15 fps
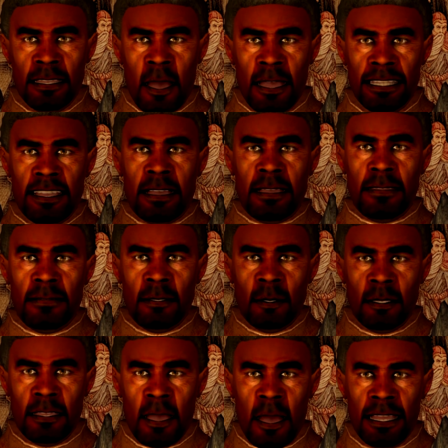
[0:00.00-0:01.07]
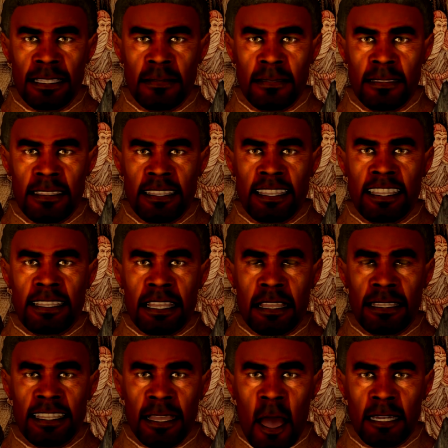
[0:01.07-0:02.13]
is good. Yeah, too good. He
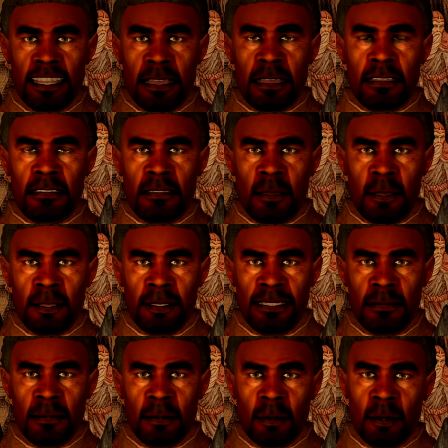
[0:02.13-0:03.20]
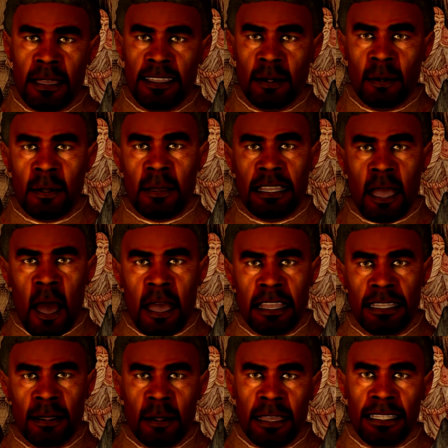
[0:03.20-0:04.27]
says he's only half orc. What I want to
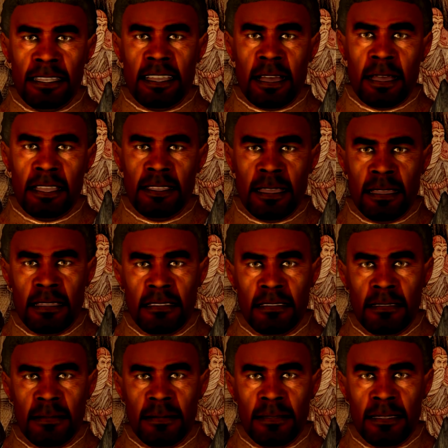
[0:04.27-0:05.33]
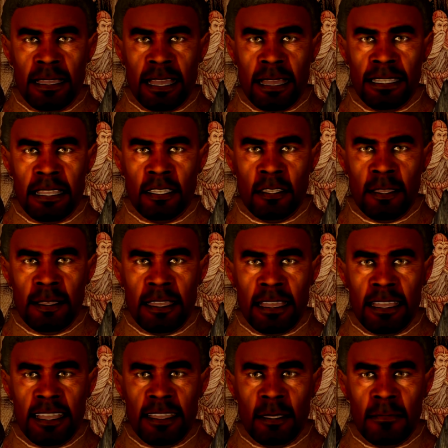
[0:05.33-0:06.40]
know is what's the other half? Because it
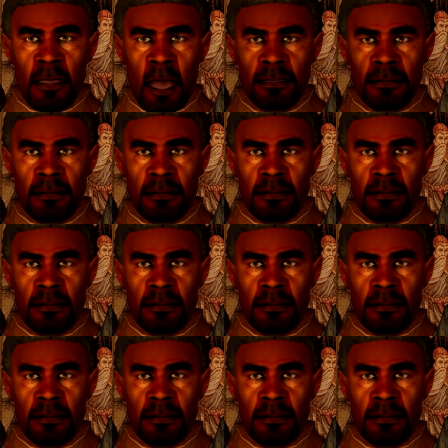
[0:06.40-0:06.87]
sure ain't human.